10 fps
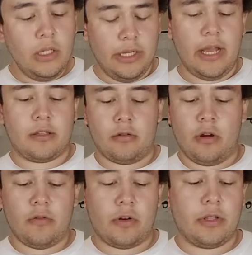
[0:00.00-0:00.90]
Yeah, so
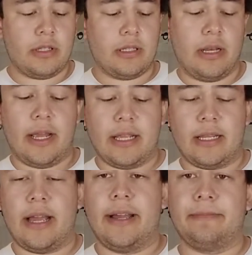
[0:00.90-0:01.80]
overall this is a nice
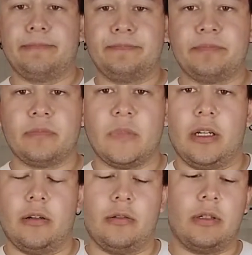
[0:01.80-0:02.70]
hat.
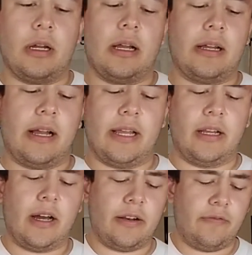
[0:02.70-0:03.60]
I
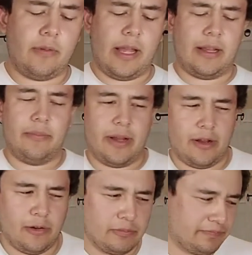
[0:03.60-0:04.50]
got it for like
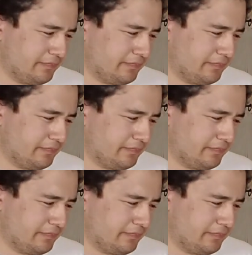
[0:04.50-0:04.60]
about